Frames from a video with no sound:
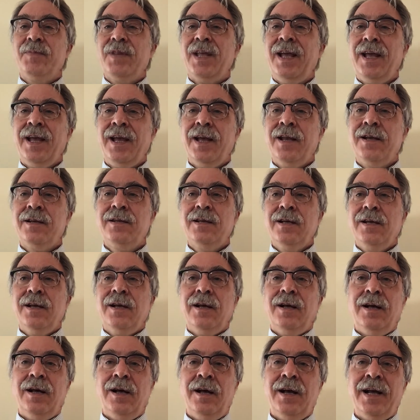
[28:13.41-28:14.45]
and
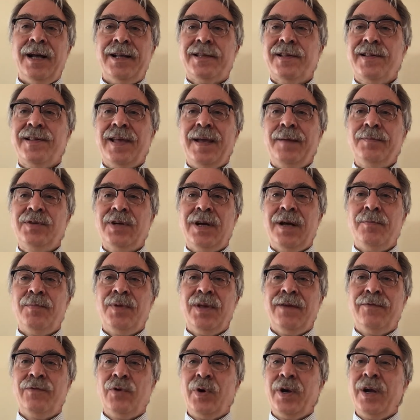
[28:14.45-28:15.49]
uh, at the same time
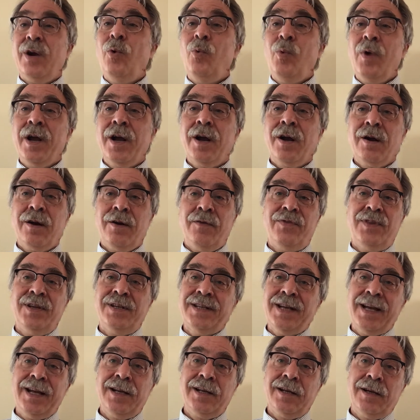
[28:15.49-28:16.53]
being very aware of the
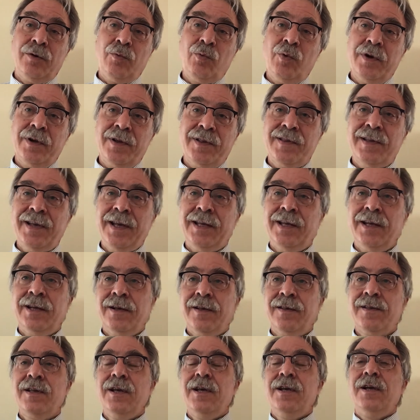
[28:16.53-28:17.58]
data and where it's taking
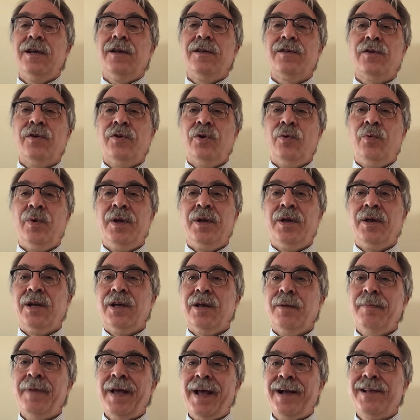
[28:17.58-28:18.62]
us so that we
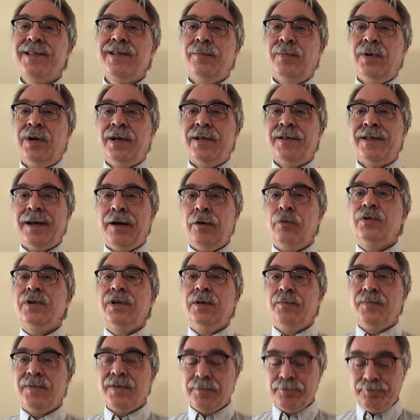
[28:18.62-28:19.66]
can maximize
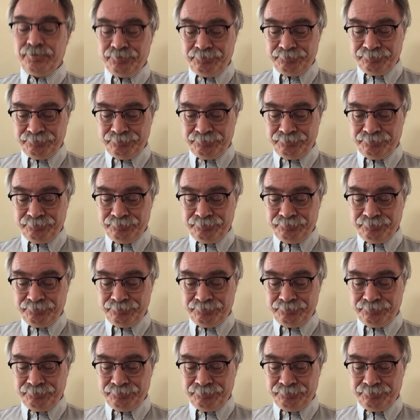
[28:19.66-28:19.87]
outcomes.